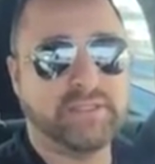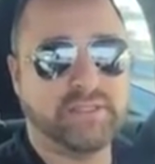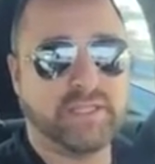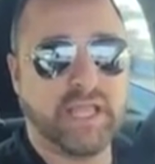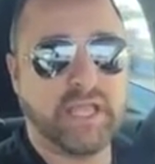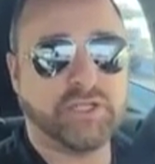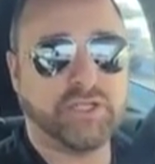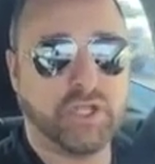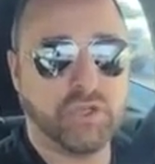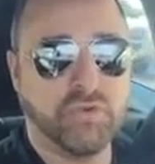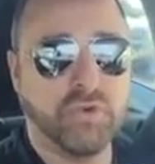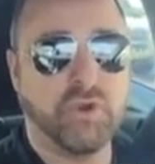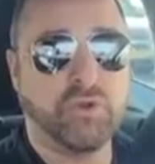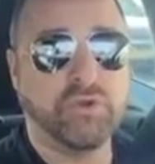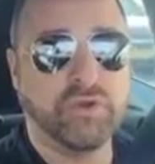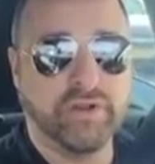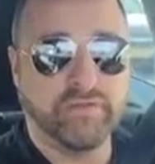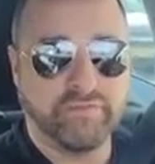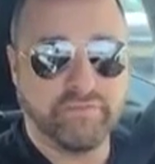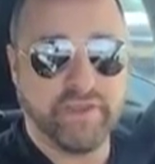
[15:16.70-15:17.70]
I
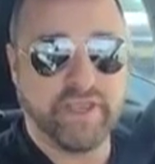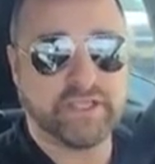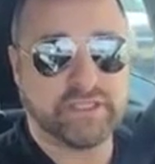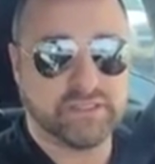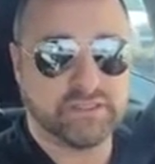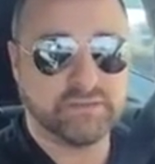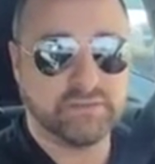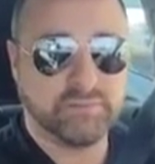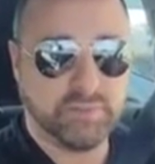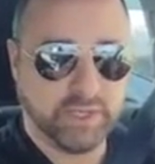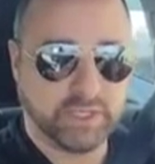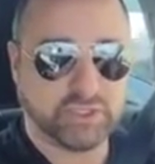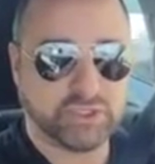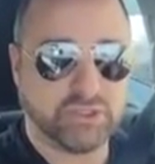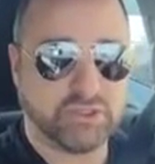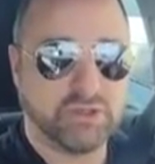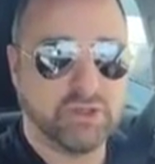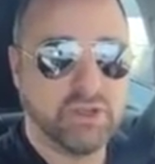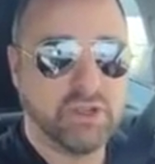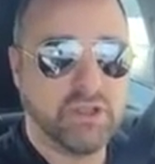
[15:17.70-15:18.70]
really am not a fan of
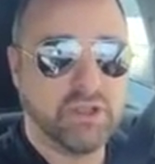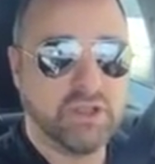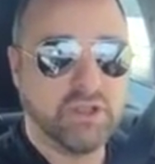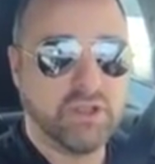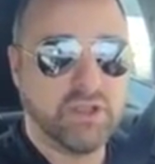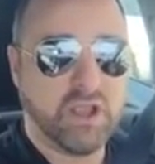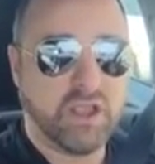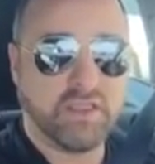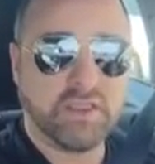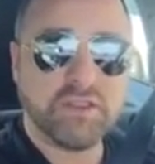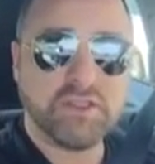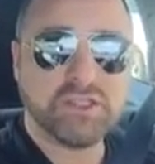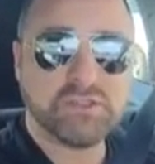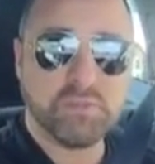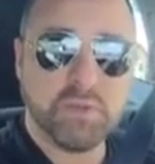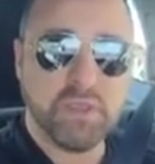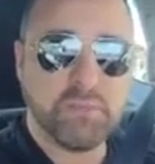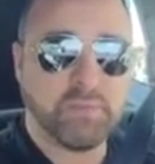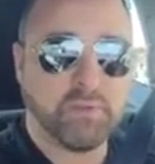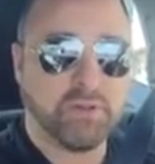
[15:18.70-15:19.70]
people. There are people
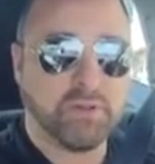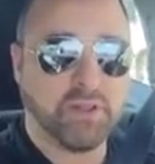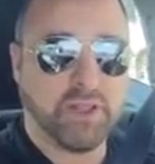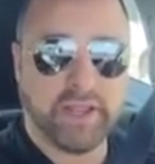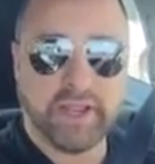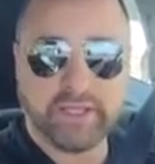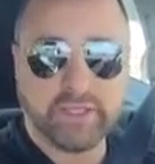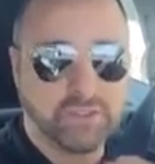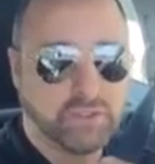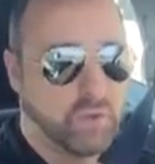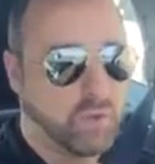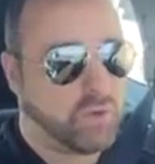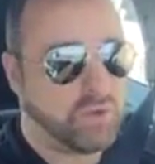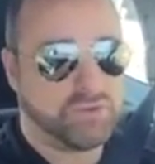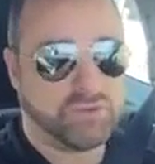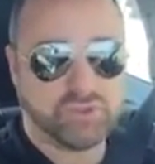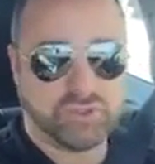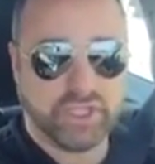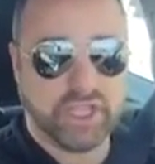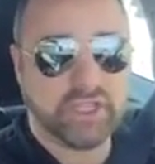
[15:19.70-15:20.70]
on Twitter who have a picture
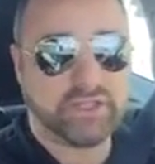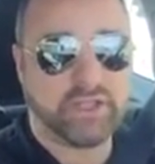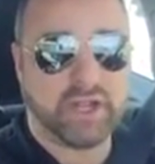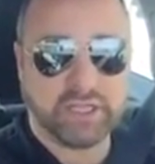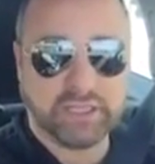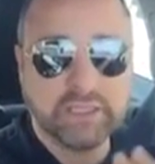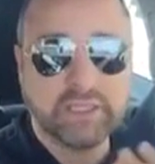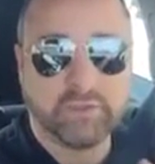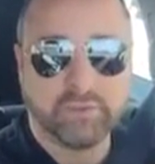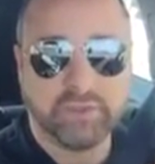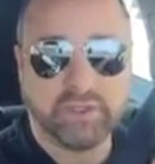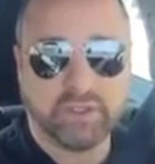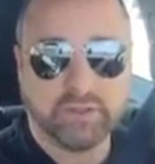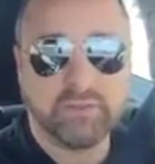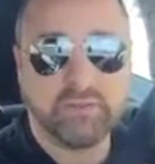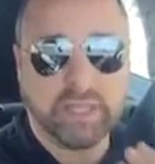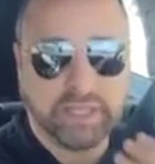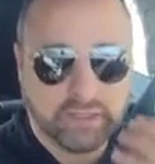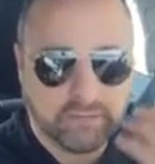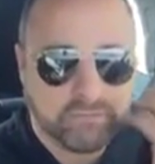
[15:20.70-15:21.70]
of like a computer
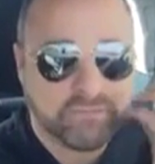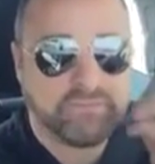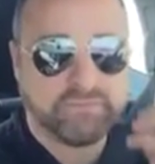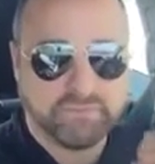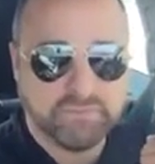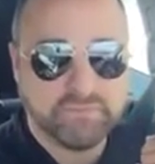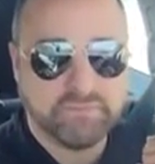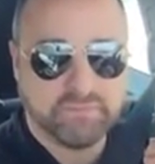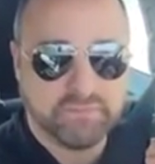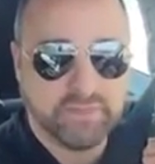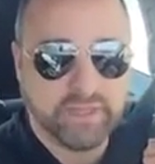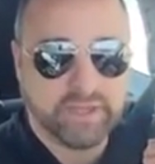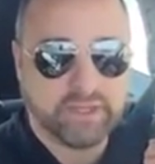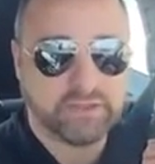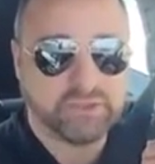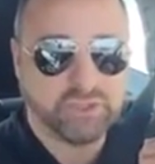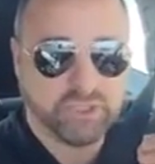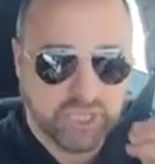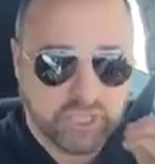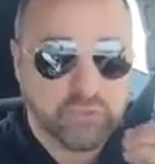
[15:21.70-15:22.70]
mouse as their
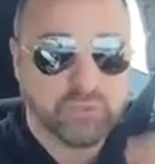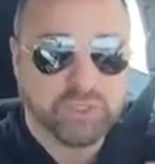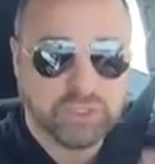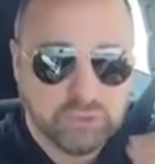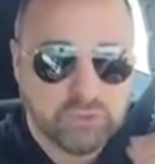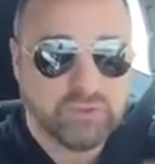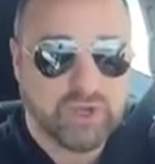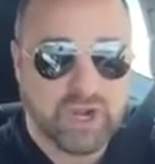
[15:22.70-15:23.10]
picture.